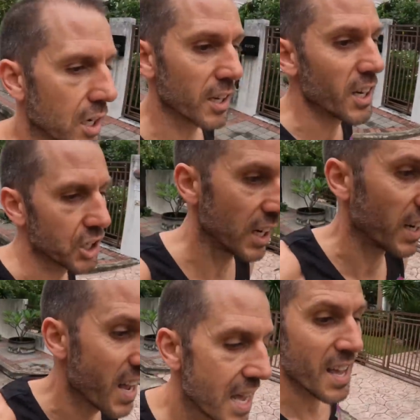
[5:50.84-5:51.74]
and
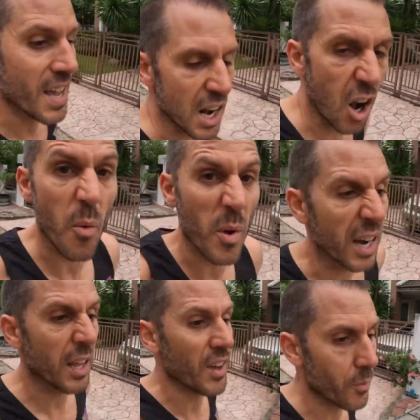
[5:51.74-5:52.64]
conditioning. Like with
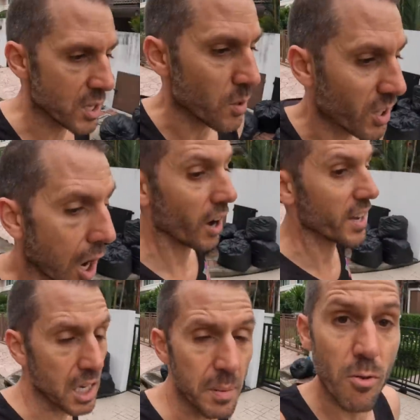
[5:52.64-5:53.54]
anything, when you start,
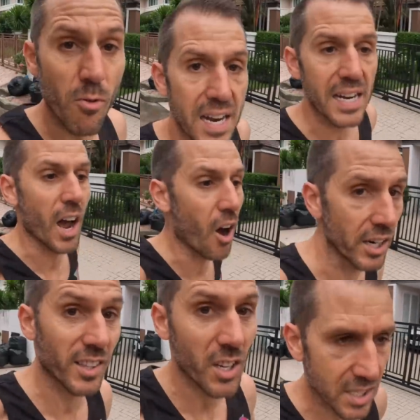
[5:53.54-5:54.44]
it's going to be really hard.
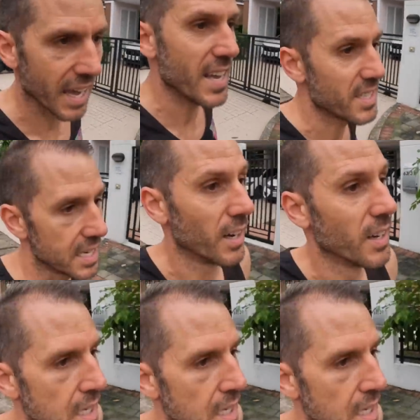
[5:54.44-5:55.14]
It does get easier.